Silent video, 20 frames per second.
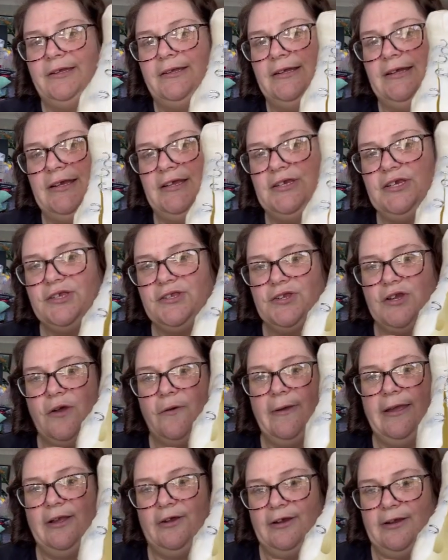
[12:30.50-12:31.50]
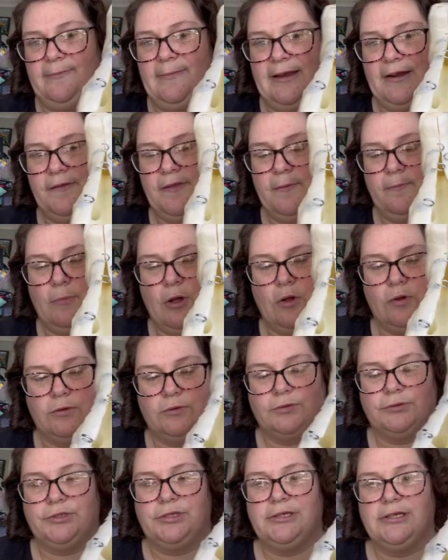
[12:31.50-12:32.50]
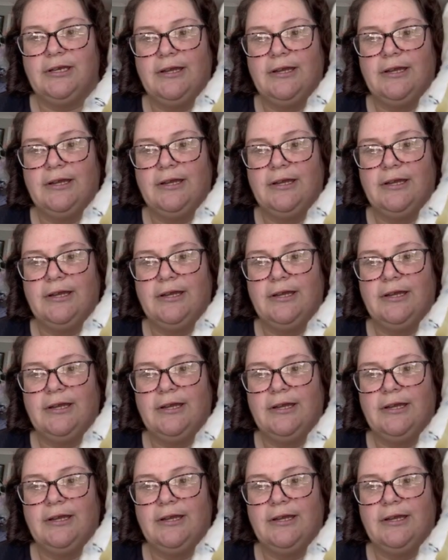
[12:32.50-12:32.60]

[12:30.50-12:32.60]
as you know, I got him out of the mold.